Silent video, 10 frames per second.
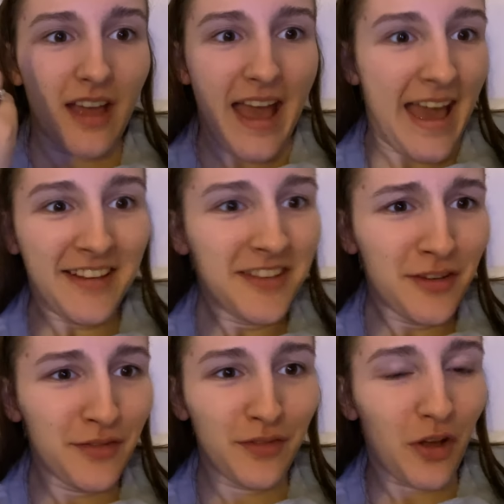end the
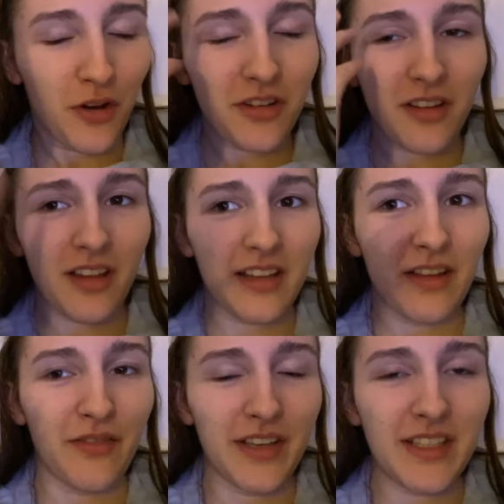vlog, like the
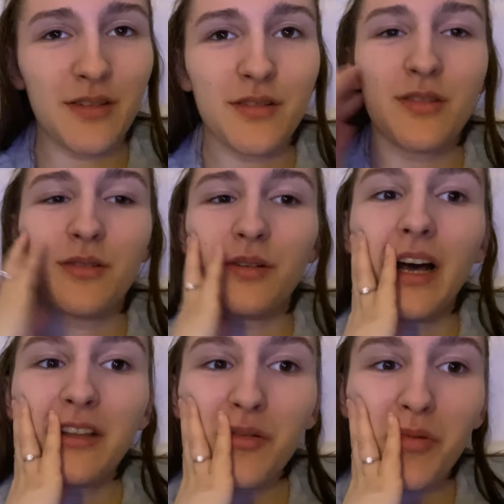video. So I
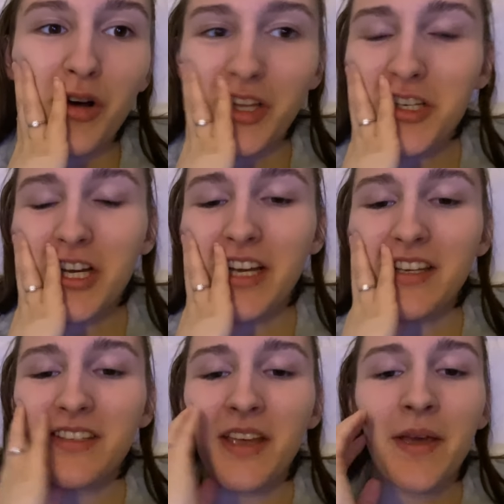do apologise.